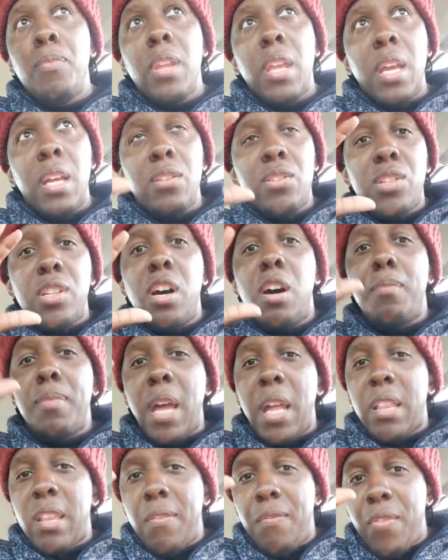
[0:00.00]
And some
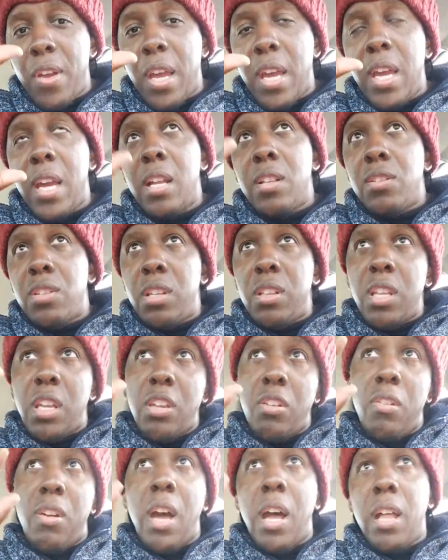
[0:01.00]
got the vans, and then
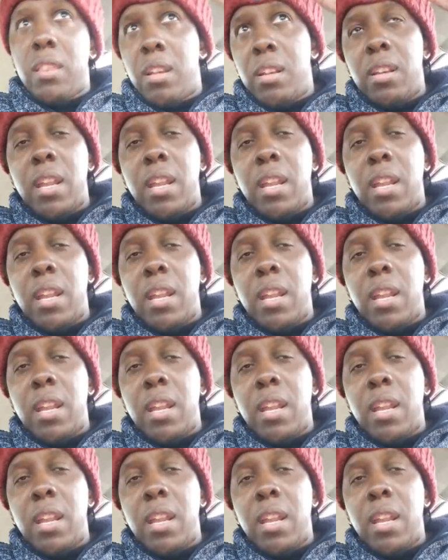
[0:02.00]
you got the